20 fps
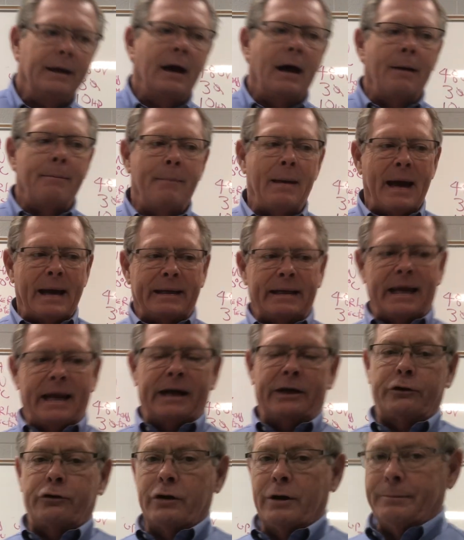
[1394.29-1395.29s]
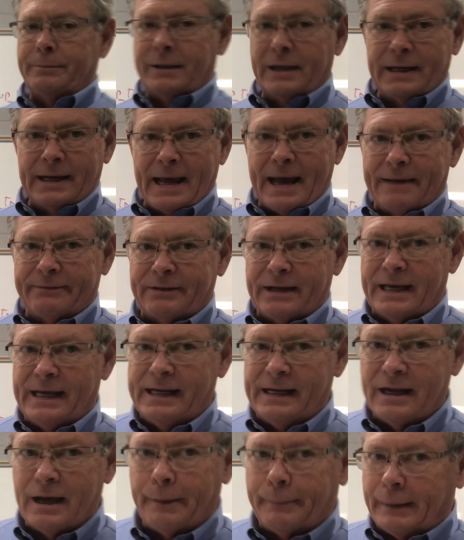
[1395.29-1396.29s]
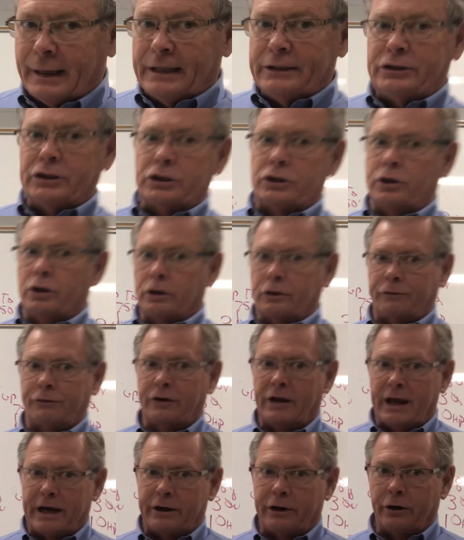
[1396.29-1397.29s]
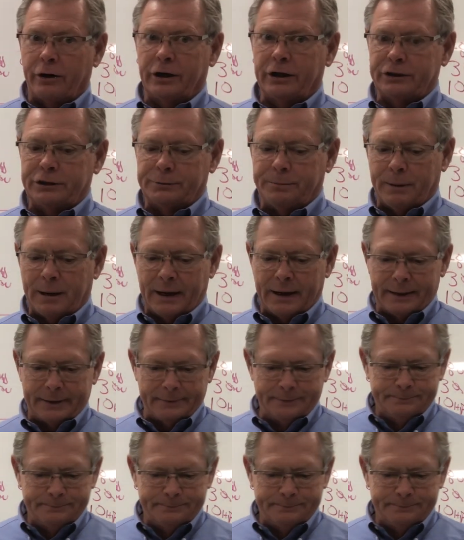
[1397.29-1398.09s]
A magnetic trip doesn't have to heat up. It just looks for that current spike.